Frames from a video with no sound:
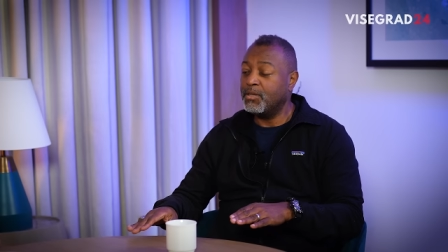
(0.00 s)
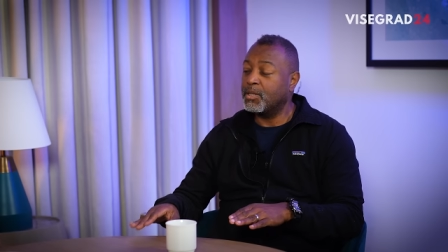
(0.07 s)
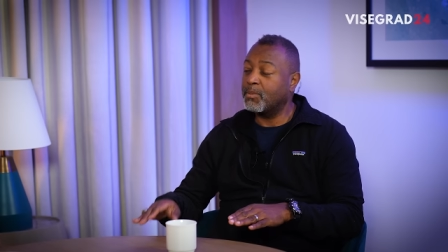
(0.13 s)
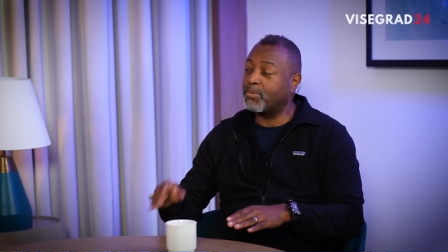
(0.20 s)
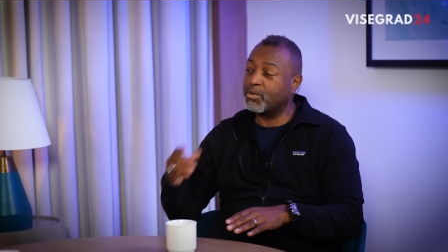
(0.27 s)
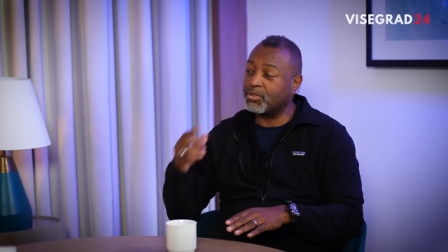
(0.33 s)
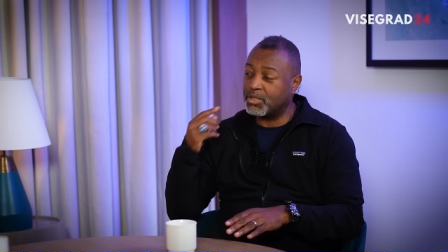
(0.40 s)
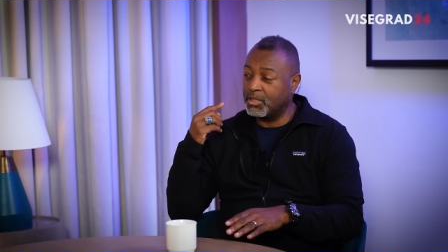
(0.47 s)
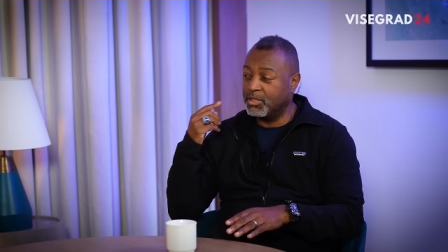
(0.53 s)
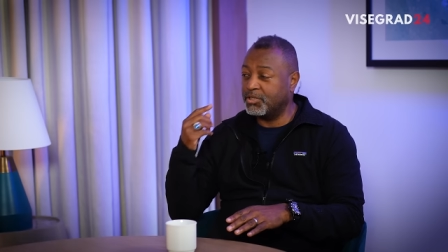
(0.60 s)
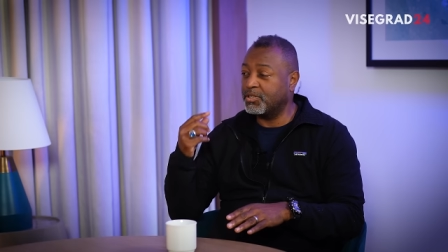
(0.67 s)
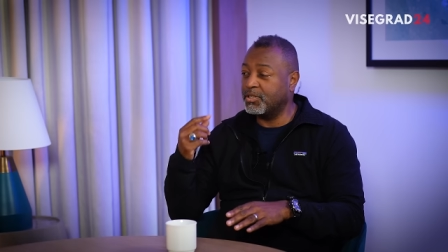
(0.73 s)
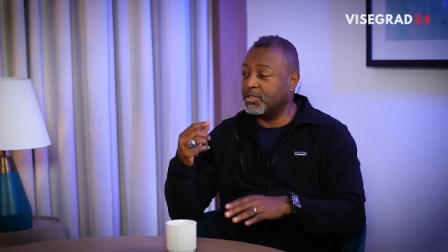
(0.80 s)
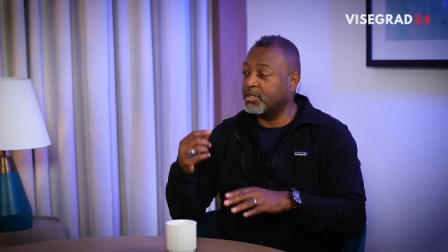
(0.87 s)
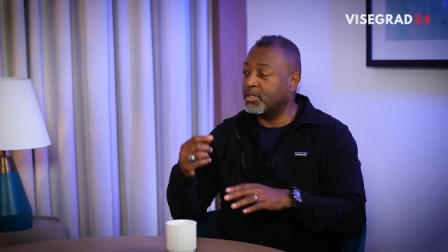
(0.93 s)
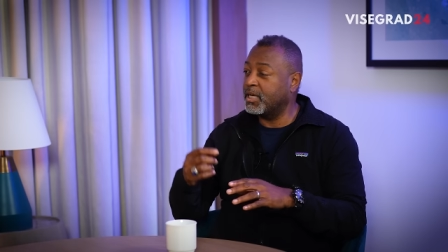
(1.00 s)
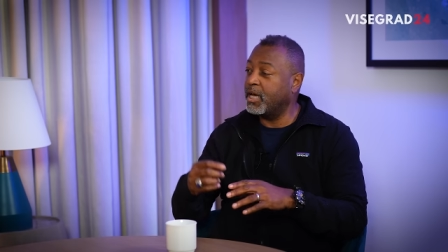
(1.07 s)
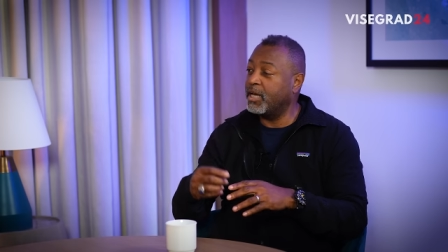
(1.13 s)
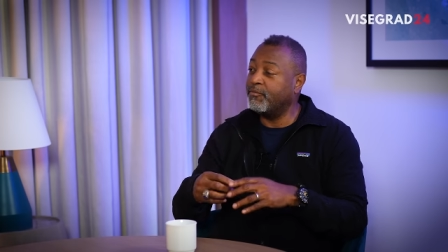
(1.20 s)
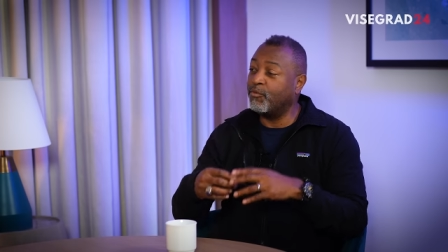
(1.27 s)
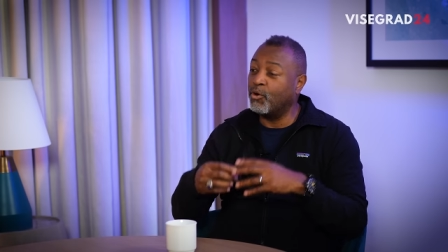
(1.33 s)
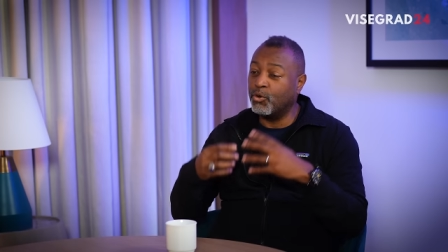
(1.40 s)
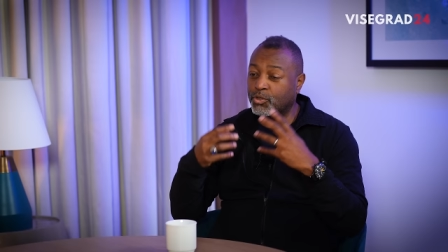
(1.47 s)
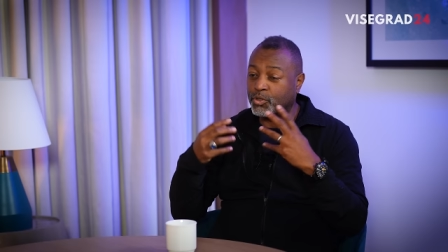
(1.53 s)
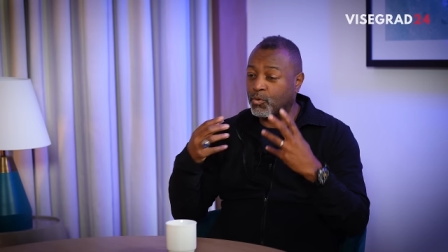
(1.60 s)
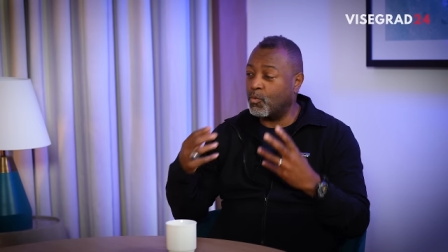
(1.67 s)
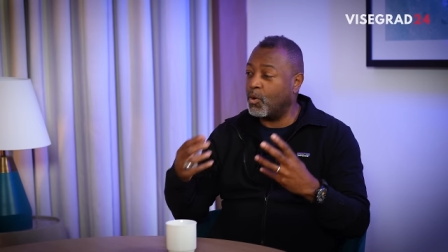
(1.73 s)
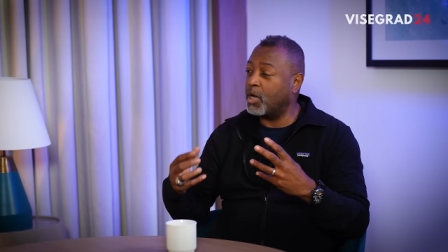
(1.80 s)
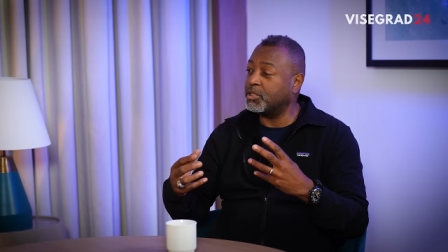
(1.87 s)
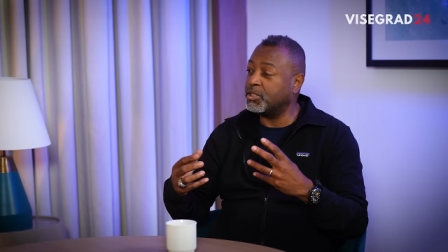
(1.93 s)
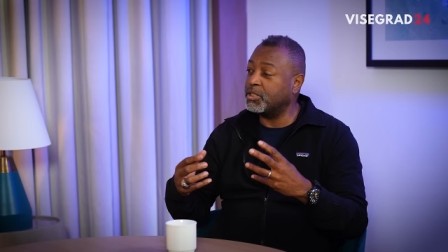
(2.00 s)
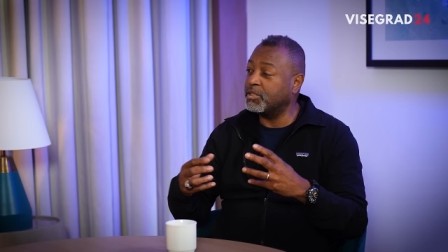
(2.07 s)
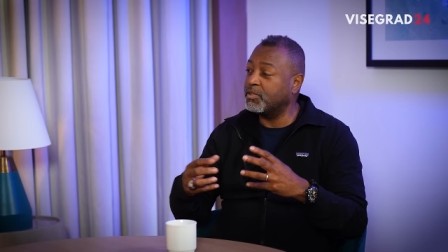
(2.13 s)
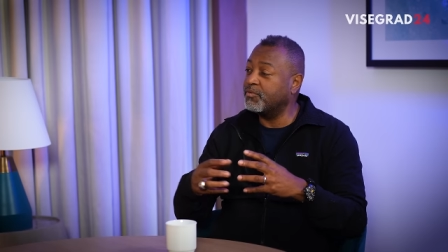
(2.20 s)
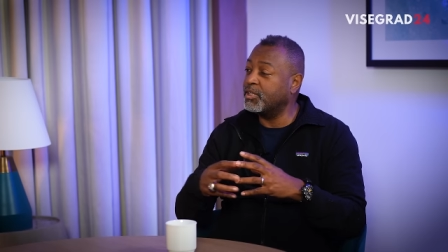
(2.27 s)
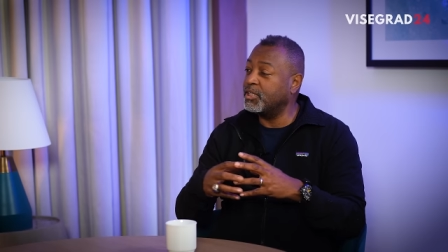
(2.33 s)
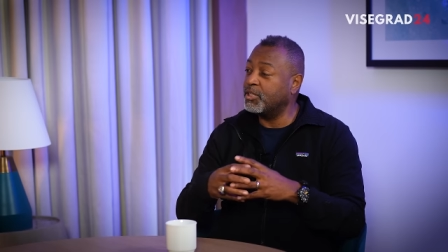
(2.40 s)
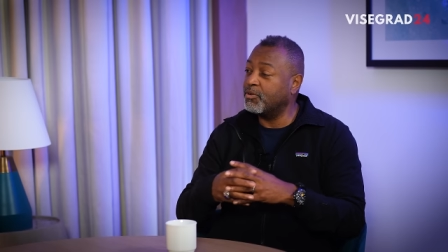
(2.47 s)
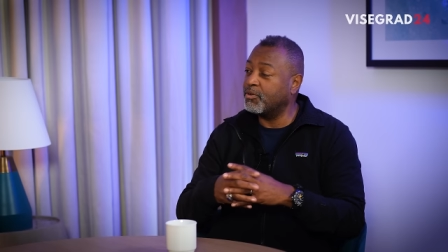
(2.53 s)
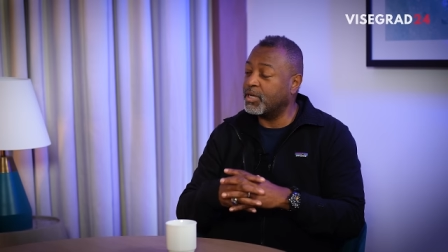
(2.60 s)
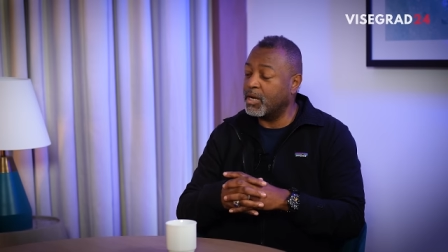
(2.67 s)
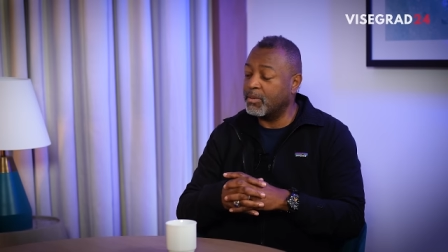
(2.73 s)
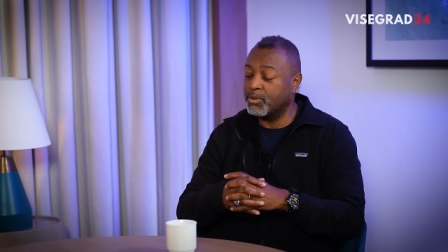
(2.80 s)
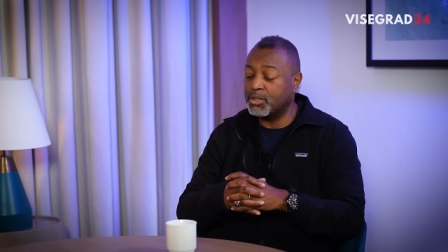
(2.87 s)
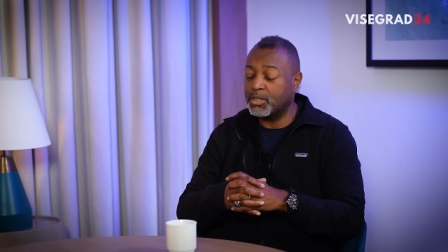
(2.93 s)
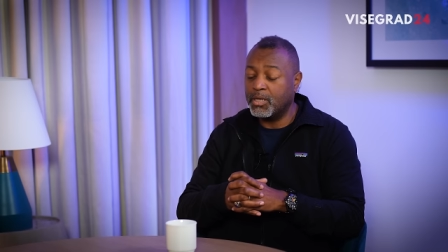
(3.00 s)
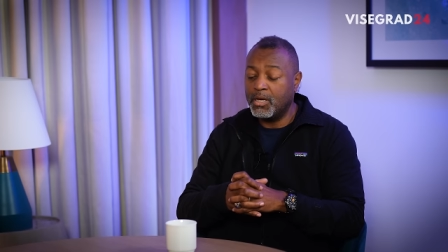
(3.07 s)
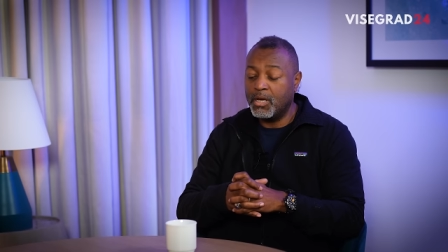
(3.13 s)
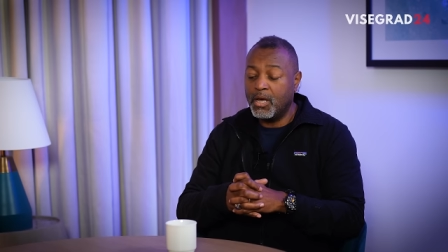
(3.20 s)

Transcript: The person listening to the headphones or watching the video cameras